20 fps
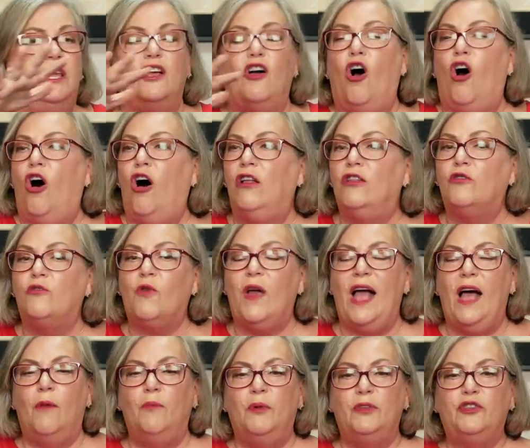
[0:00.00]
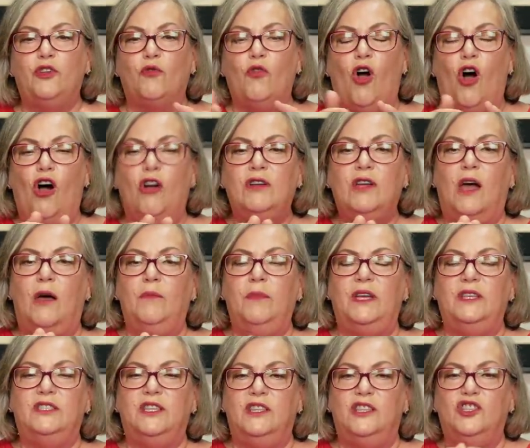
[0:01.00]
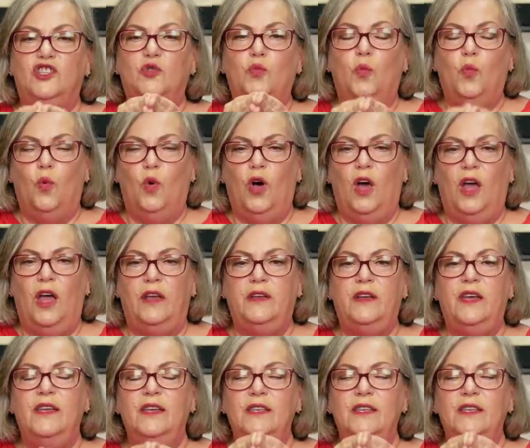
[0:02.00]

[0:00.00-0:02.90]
all around, but they're all coming to this one